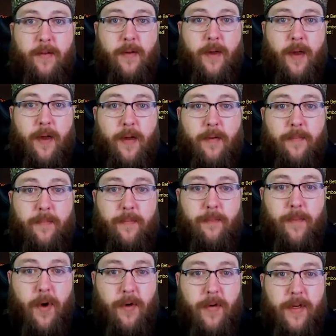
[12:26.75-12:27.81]
um,
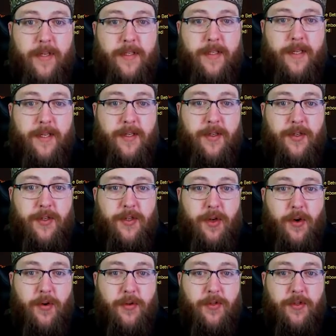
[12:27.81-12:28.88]
bonus is
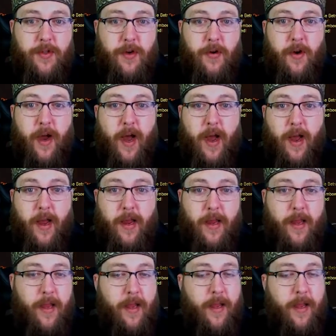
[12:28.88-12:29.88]
so, so high.